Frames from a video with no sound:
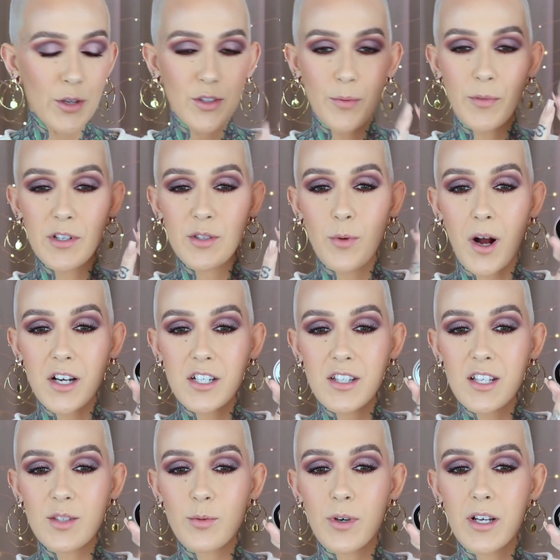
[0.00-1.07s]
So I'm going to swatch
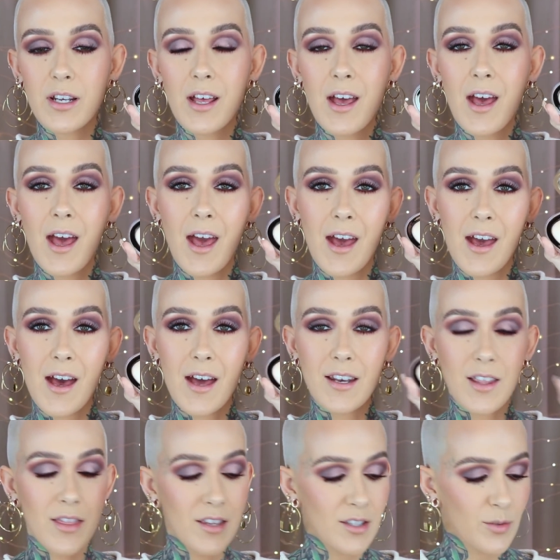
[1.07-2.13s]
this one
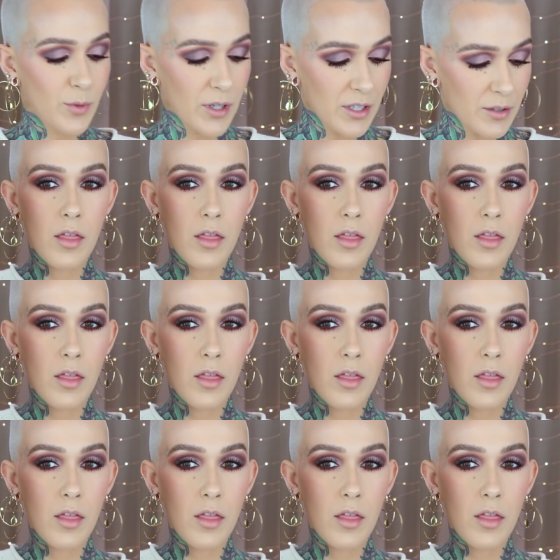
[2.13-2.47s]
and this one.